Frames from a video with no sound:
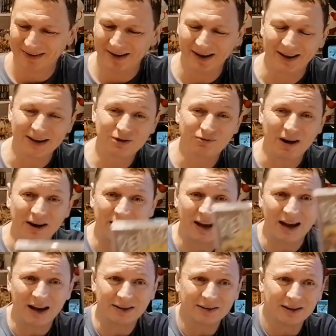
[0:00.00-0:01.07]
Yeah, this
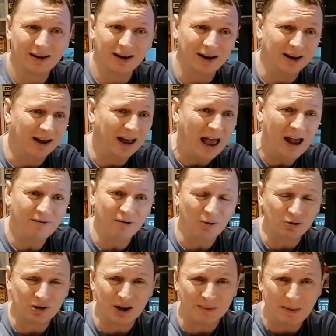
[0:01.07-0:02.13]
Renegade.
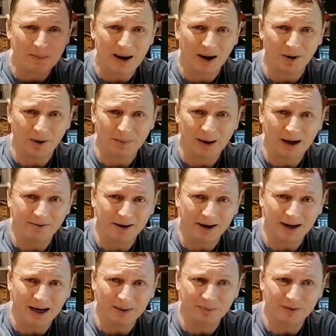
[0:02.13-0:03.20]
Everyone's heard me bang on about
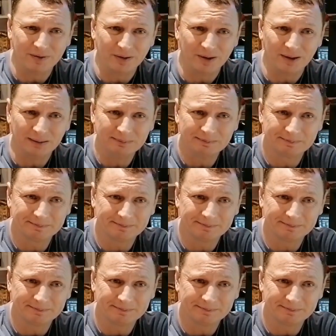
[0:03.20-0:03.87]
Renegade before.